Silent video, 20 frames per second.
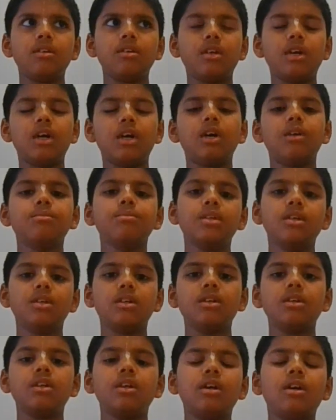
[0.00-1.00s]

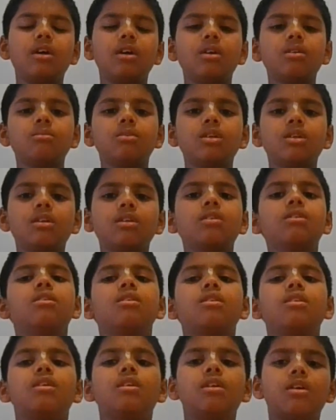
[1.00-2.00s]
Rama Rama
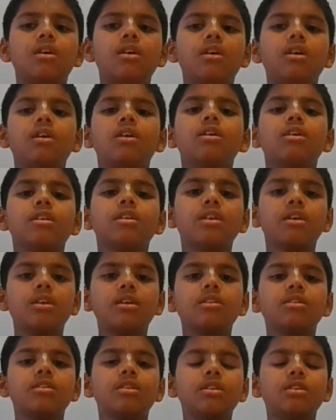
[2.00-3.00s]

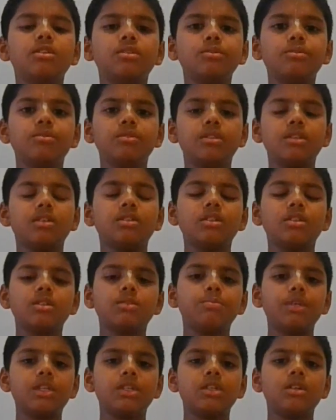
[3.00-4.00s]
Hare, then there's a
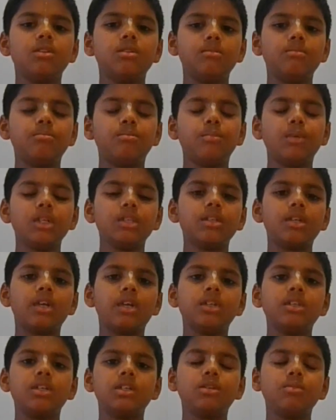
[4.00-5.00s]
special
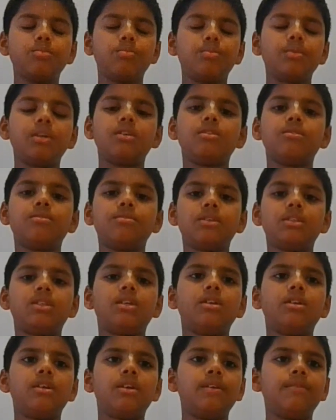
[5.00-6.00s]
mantra that you play over
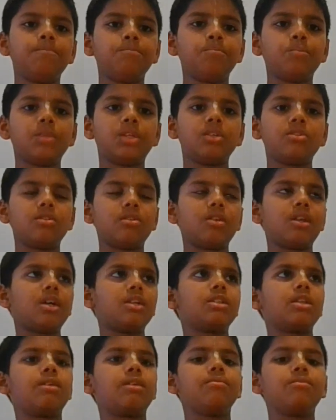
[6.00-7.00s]
there. So
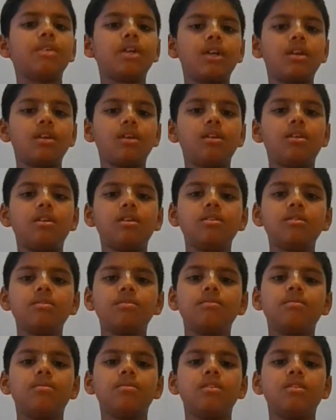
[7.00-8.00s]
last time we had learned
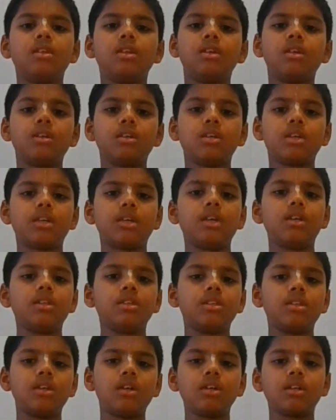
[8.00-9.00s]

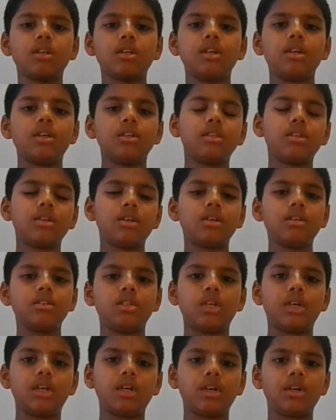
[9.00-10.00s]
Kheta Kheta
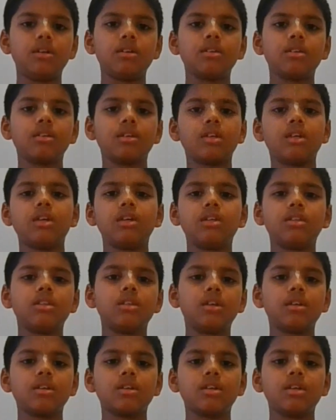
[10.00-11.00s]
Ja,
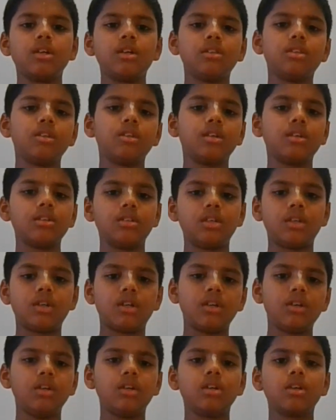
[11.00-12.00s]
Kheta Kheta Ja,
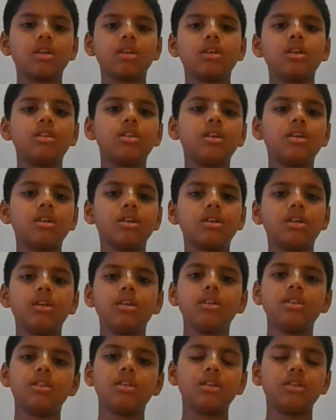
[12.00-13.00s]
Kheta
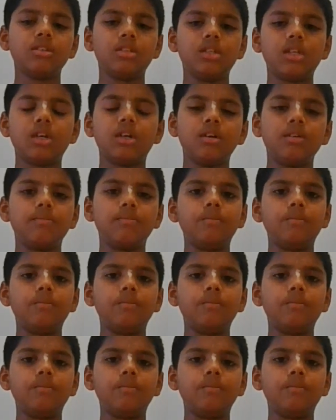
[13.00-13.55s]
Kheta Ja,